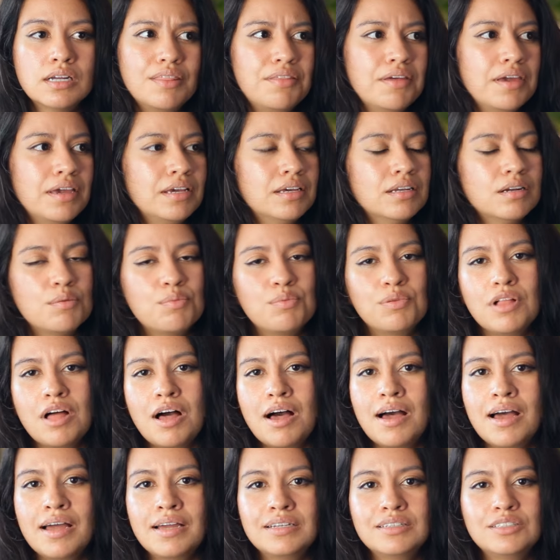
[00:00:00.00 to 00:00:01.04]
They can
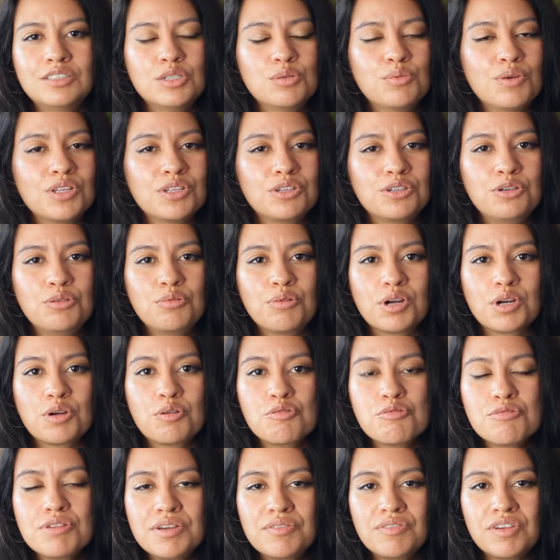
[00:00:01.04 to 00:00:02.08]
apply to whether you are
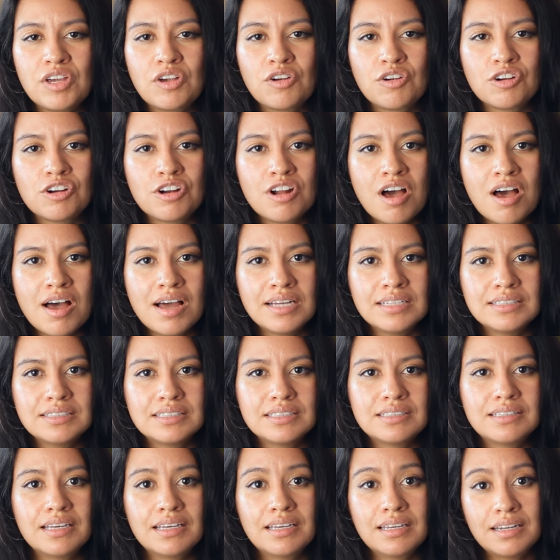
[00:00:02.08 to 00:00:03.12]
grieving or
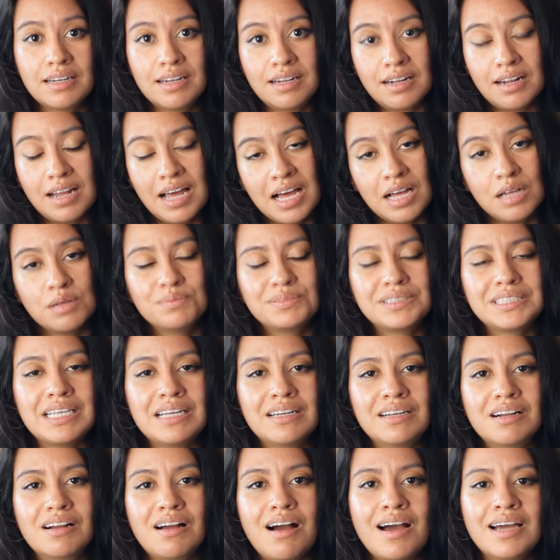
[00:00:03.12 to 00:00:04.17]
not. They can help
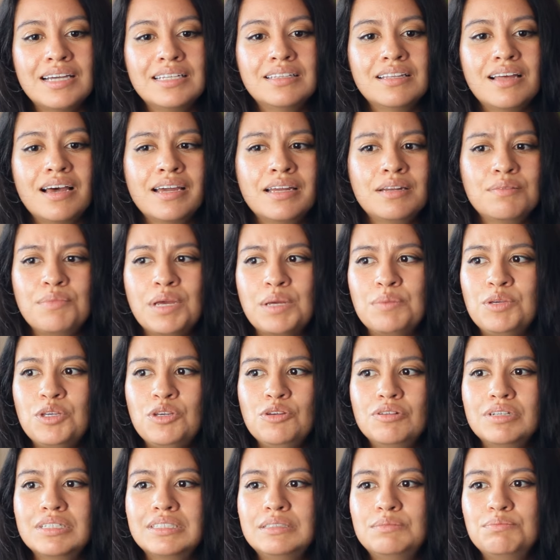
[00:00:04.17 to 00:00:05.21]
set a guideline. Maybe
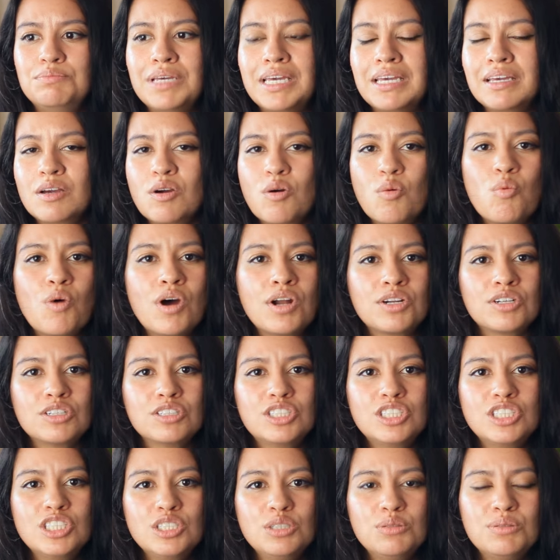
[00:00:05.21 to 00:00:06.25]
you can pick one or
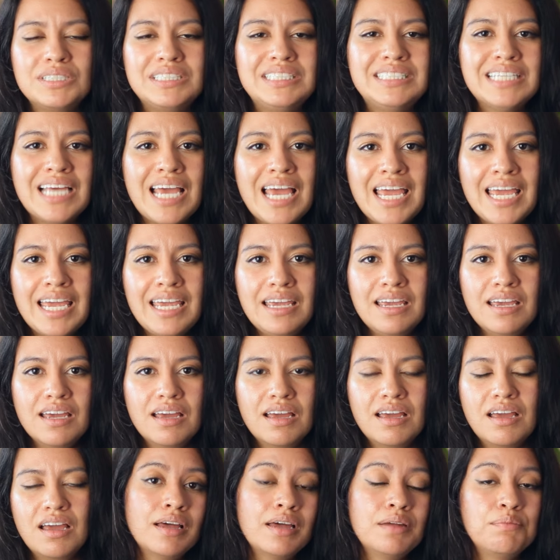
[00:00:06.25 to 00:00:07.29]
two a day
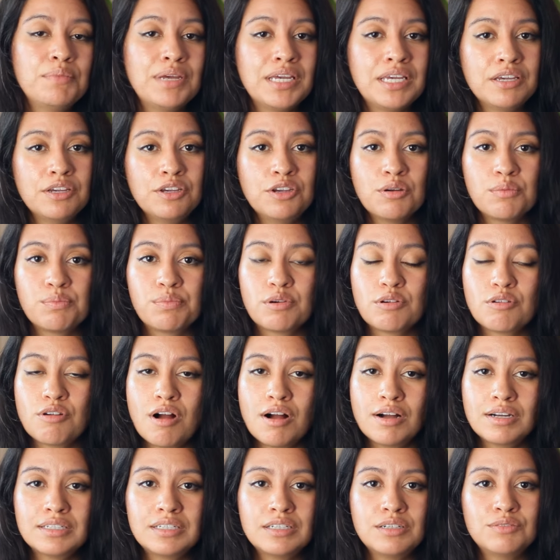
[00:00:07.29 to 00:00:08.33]
and make it your
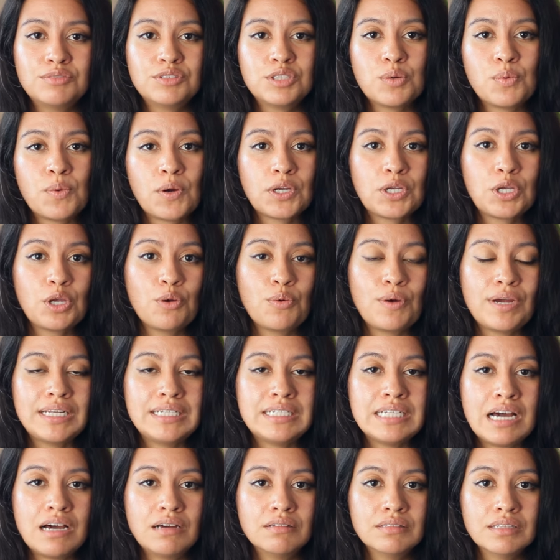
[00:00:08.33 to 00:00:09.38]
prerogative to work your way
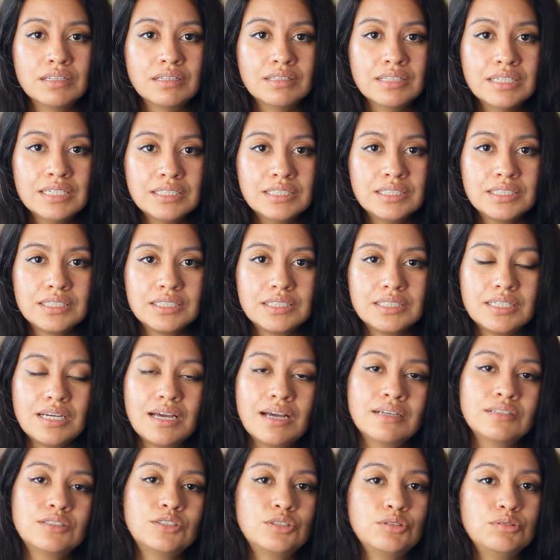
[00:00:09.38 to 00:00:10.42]
down the list
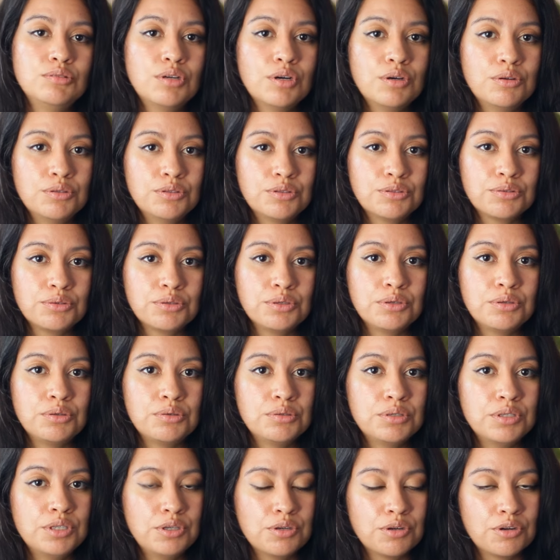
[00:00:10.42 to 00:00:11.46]
as you go
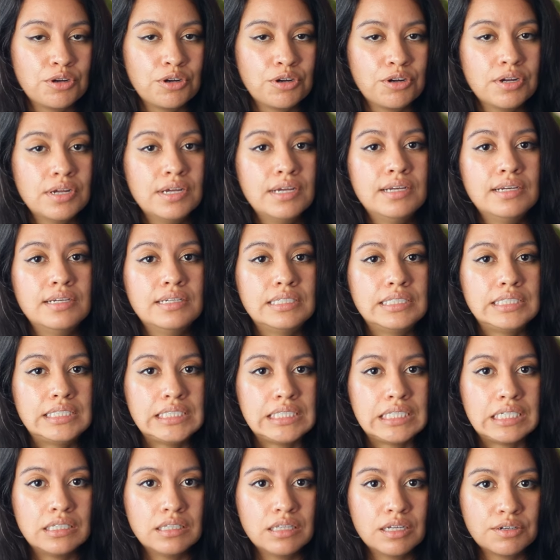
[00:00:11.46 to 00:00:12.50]
through your
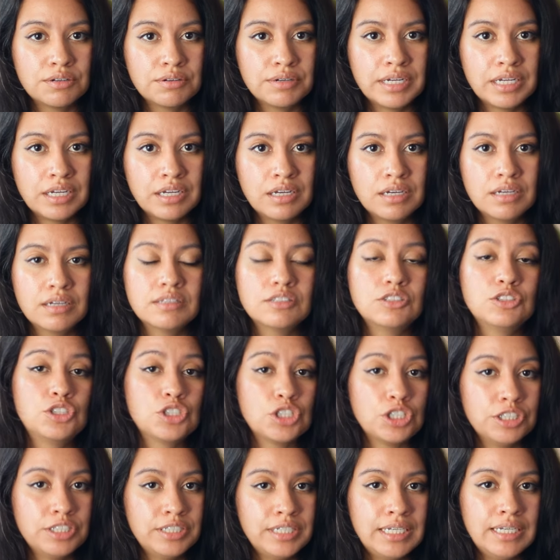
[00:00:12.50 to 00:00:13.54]
decluttering
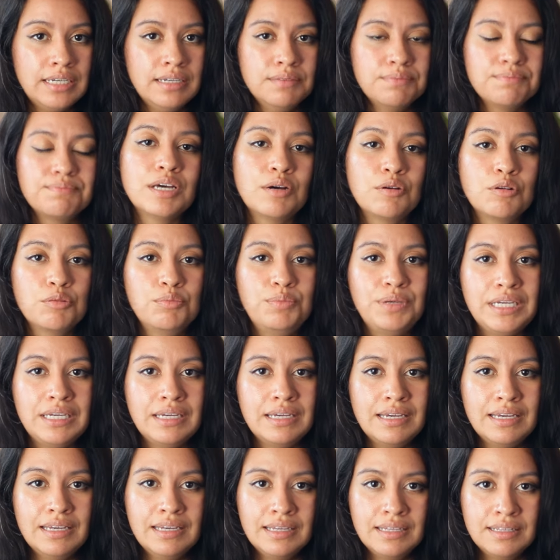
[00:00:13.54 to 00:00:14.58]
journey that will
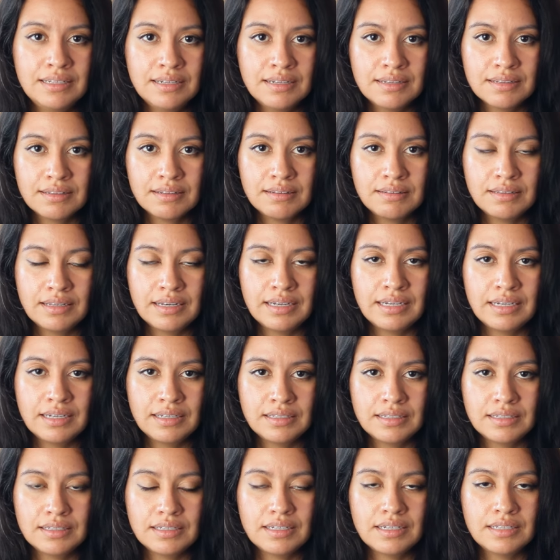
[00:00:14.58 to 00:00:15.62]
be in the
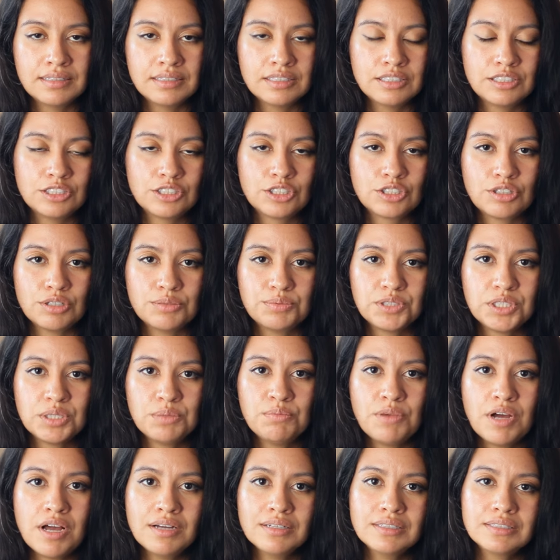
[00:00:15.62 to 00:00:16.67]
link in the
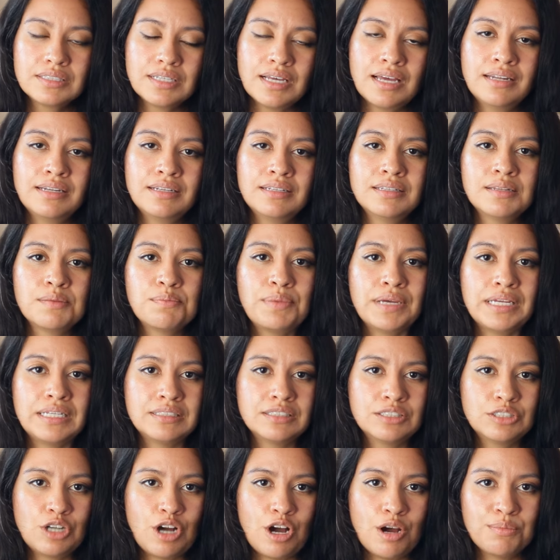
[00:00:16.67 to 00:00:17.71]
description box and in the
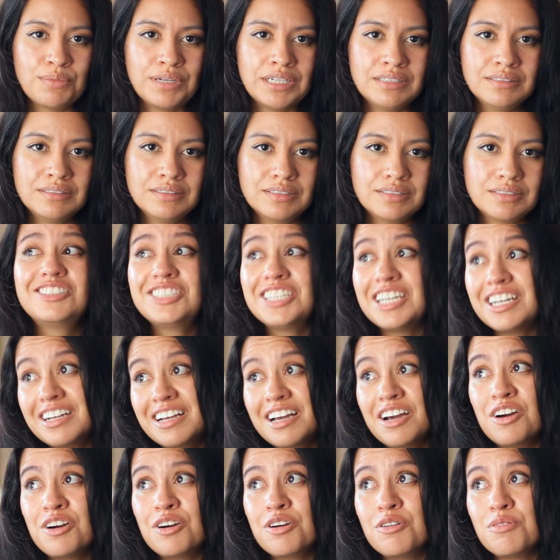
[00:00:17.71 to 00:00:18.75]
pinned comment. Check
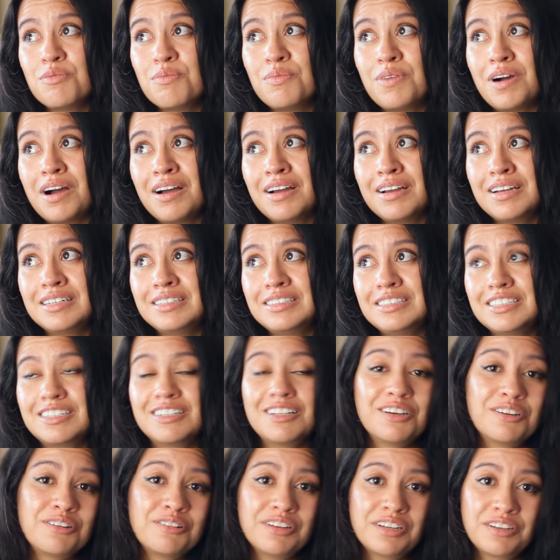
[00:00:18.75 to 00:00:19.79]
out my
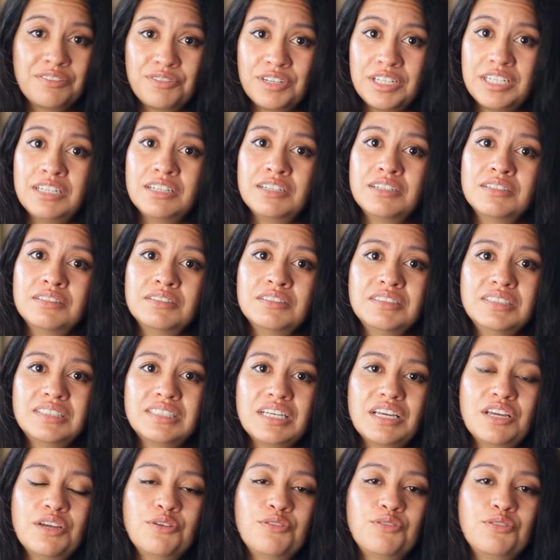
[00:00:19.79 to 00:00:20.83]
decluttering videos
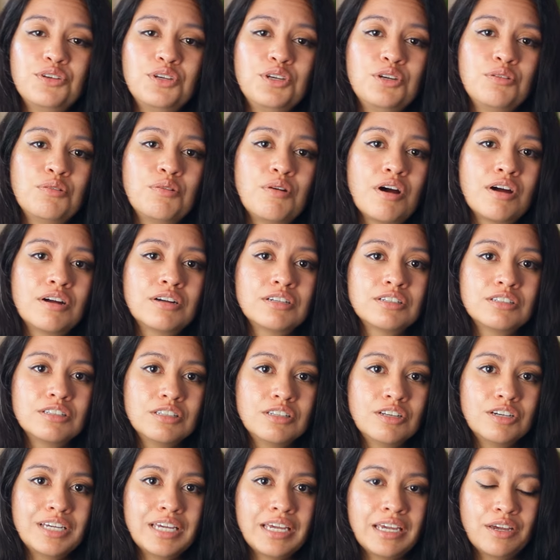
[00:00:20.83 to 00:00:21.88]
if you are
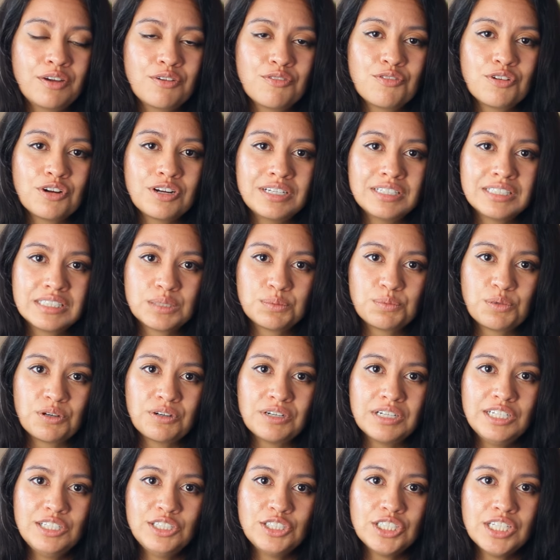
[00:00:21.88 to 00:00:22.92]
looking for
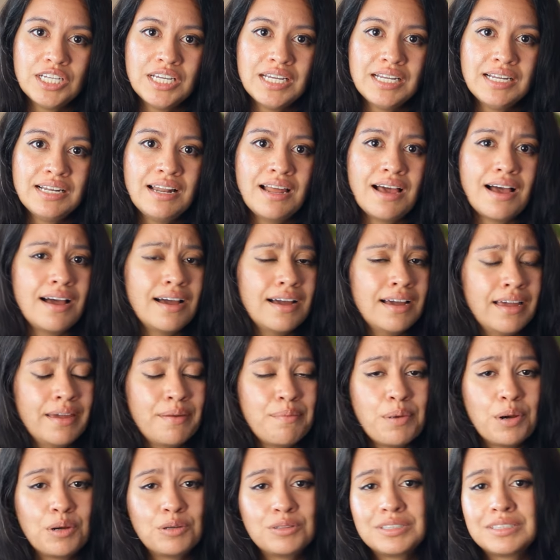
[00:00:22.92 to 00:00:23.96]
inspiration. I
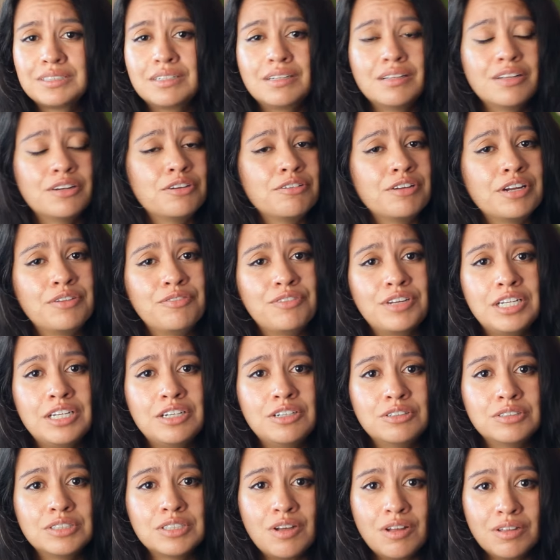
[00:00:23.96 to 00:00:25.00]
post decluttering
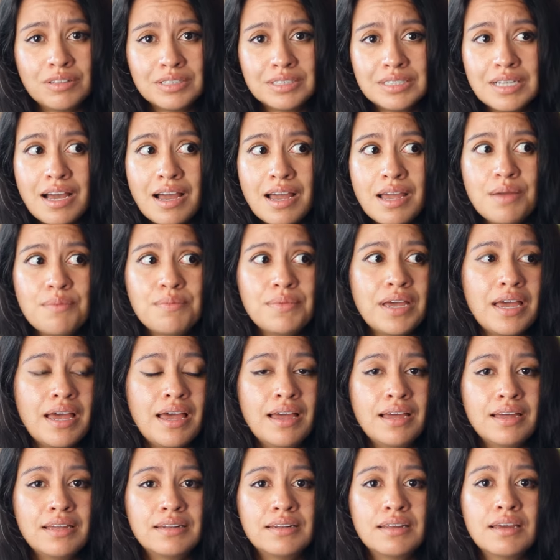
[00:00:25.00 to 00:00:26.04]
videos all the time
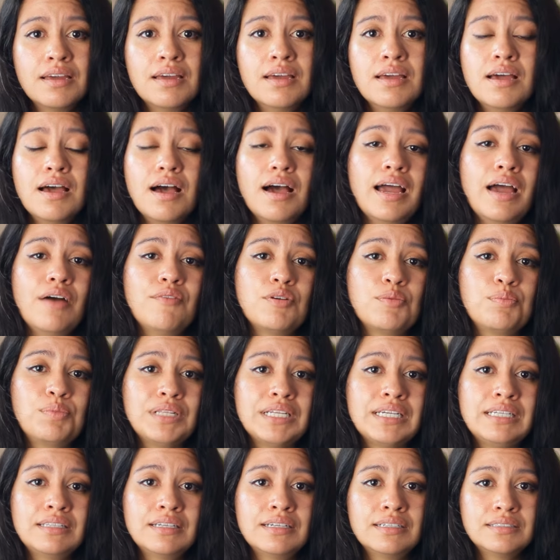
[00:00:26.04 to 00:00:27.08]
and I have a
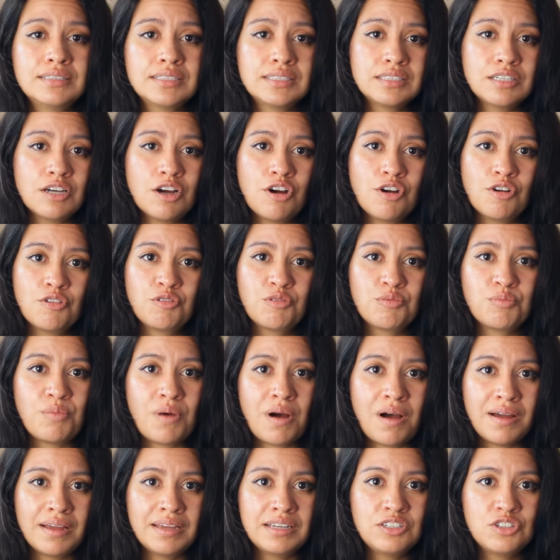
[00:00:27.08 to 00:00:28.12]
playlist of
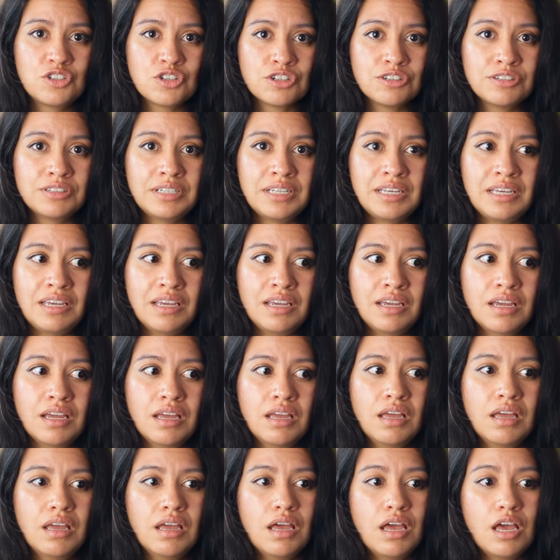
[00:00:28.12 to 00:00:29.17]
my journey
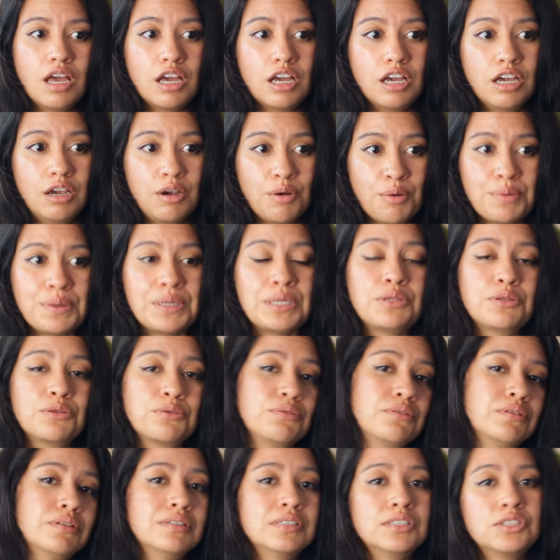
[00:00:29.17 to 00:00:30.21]
going
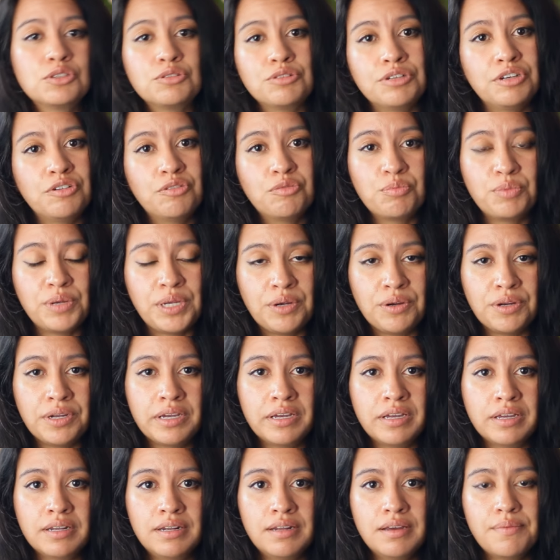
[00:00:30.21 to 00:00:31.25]
through this grief
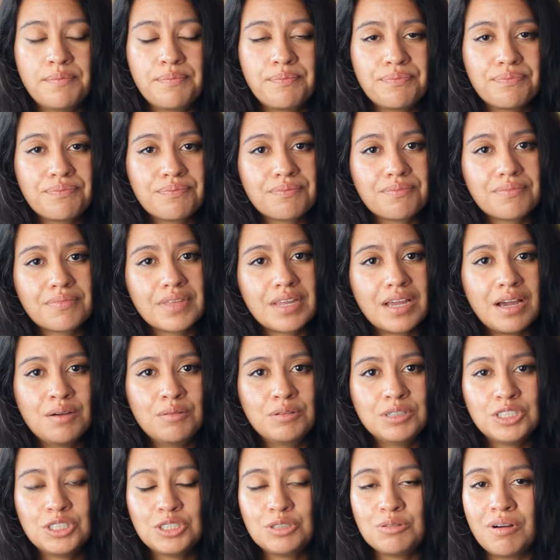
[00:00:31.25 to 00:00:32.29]
period. I
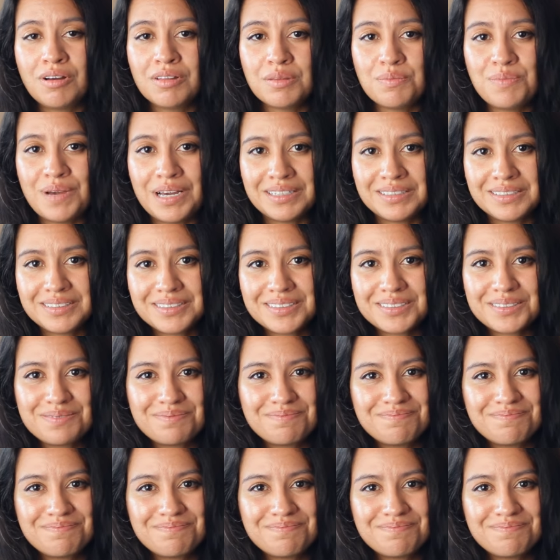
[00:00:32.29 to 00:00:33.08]
wish you all the best.